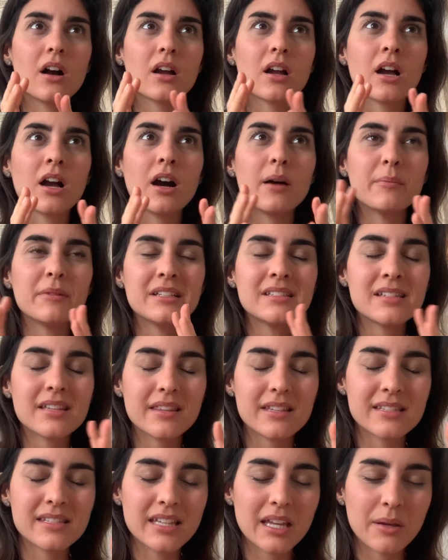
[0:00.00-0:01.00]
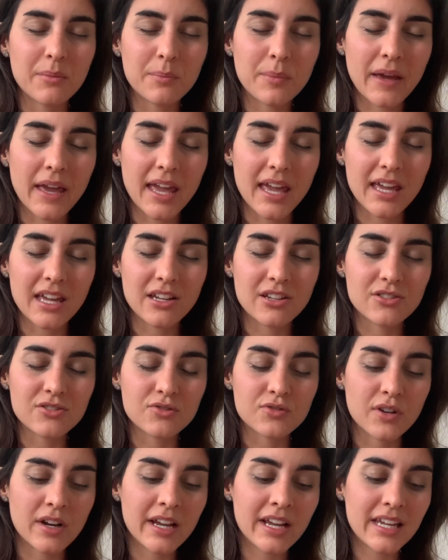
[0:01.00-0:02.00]
coming to the same page,
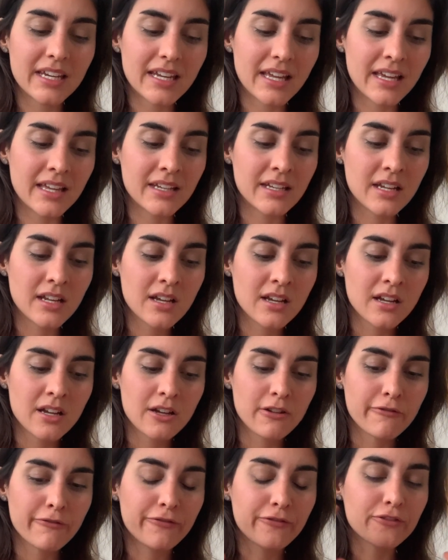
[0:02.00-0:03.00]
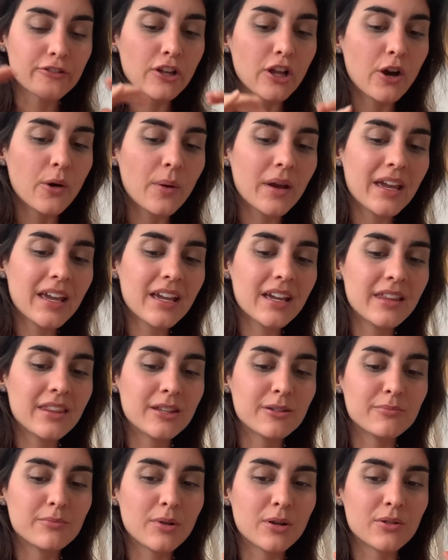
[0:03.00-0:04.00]
right? And flowing in
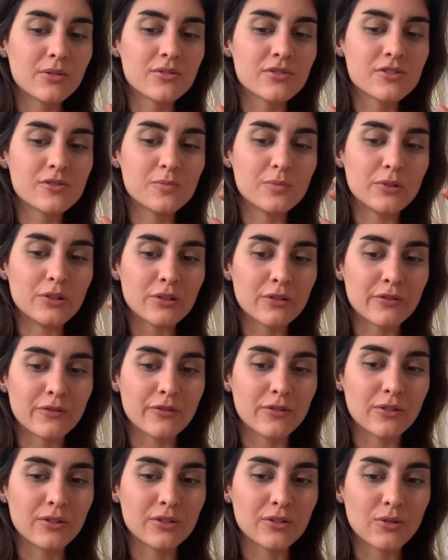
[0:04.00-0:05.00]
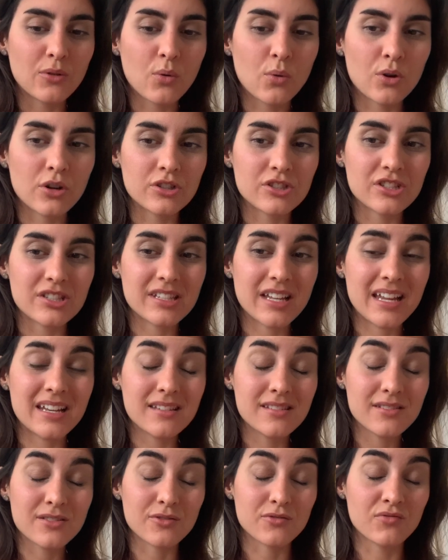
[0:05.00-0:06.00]
the most beautiful and gorgeous and
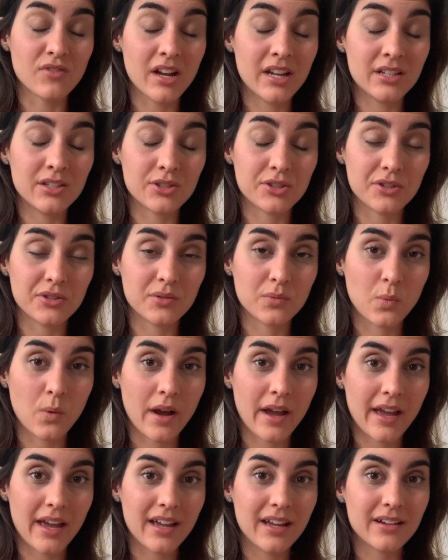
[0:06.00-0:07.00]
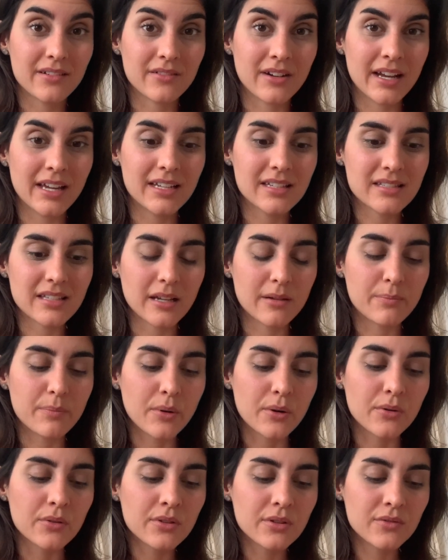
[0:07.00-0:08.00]
surrendered way, right? It's like
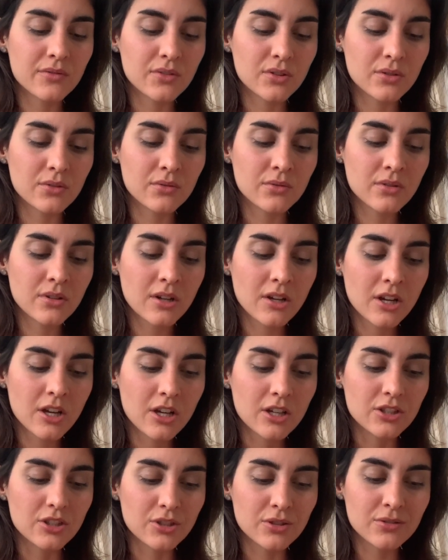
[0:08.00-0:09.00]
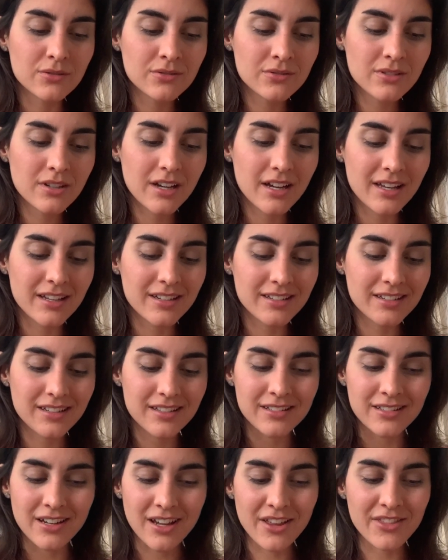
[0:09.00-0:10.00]
both of you, you and
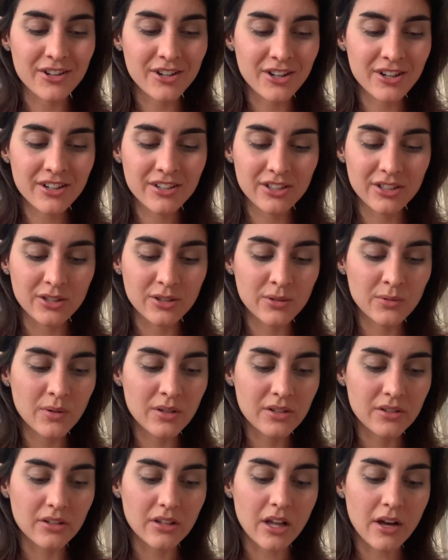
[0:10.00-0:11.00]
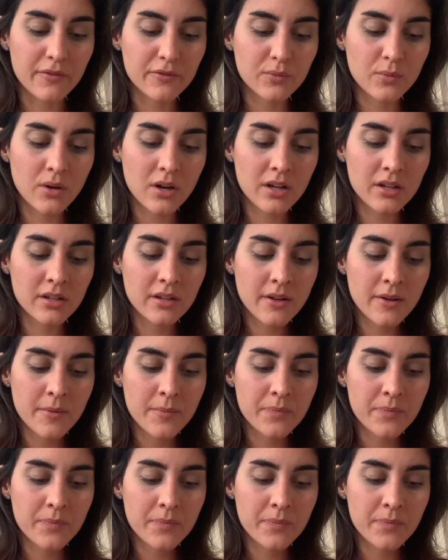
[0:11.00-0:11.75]
another, you and a loved one,